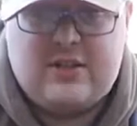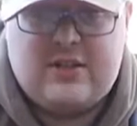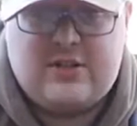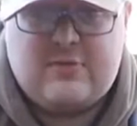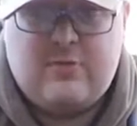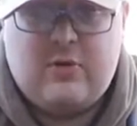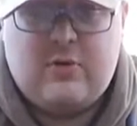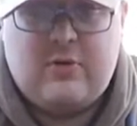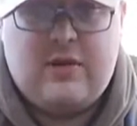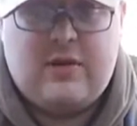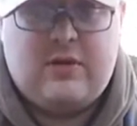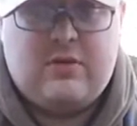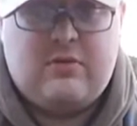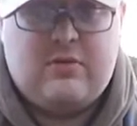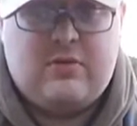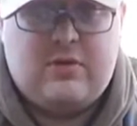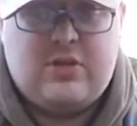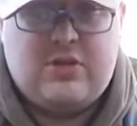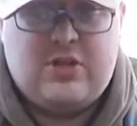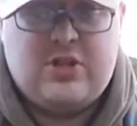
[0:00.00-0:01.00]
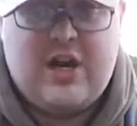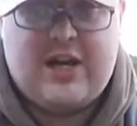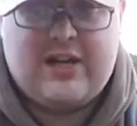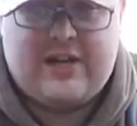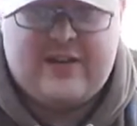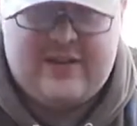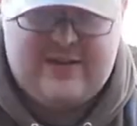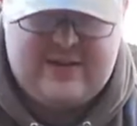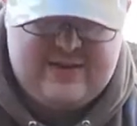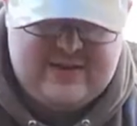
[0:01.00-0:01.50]
nice small little
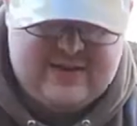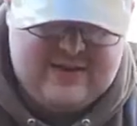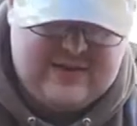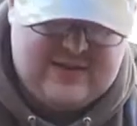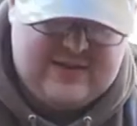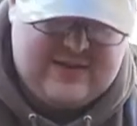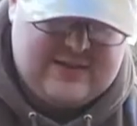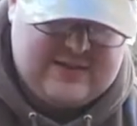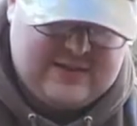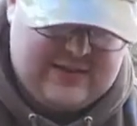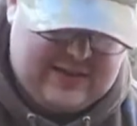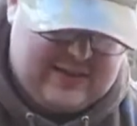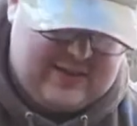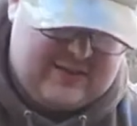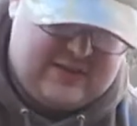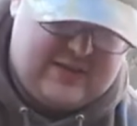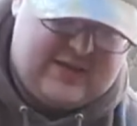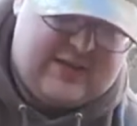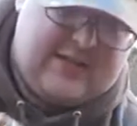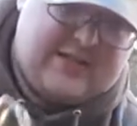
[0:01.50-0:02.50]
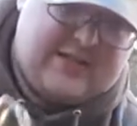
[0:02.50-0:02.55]
jack, taking on